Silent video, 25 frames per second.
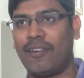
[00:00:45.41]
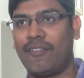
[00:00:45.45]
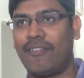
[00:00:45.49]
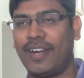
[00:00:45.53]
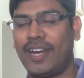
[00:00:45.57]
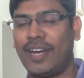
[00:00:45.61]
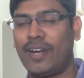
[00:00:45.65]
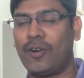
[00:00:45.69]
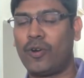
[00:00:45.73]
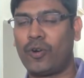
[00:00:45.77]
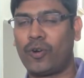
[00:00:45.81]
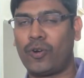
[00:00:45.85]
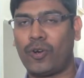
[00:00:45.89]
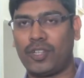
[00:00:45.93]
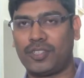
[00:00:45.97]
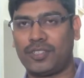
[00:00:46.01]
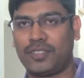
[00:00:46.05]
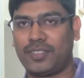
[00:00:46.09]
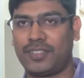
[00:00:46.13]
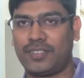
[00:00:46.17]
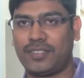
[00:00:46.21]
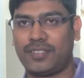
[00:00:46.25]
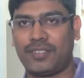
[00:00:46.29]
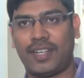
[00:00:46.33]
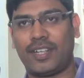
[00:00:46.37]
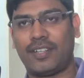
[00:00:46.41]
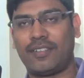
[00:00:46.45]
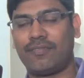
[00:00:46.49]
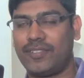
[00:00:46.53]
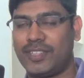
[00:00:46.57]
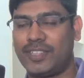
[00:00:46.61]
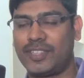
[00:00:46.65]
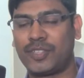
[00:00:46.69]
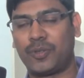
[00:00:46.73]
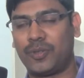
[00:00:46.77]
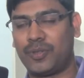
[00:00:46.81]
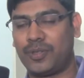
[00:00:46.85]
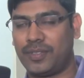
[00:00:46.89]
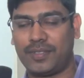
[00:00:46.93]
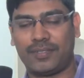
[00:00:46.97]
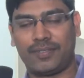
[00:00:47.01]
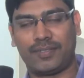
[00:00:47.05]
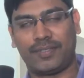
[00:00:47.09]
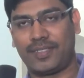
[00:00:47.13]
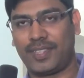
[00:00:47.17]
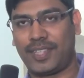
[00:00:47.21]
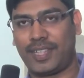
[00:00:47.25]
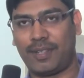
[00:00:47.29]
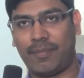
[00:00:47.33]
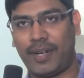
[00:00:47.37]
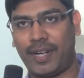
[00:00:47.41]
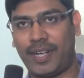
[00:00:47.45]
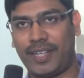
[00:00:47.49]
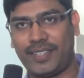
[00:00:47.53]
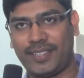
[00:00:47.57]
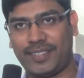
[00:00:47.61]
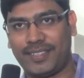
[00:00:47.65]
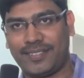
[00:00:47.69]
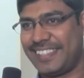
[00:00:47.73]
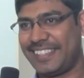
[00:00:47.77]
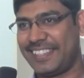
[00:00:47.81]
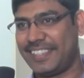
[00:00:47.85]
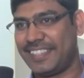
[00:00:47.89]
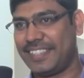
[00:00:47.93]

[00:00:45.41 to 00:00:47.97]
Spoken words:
Very low cost and it's good. You can buy it.